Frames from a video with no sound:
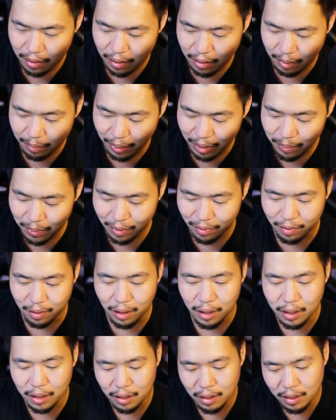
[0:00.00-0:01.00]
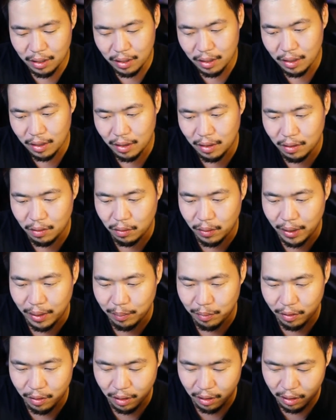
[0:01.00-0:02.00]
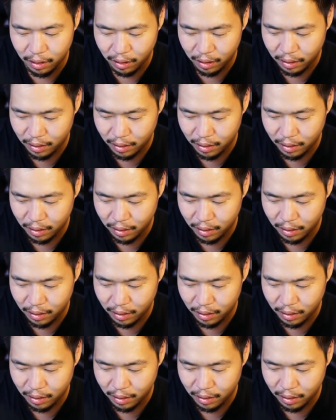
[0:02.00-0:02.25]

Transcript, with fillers: I might be stuck. No way, I'm stuck.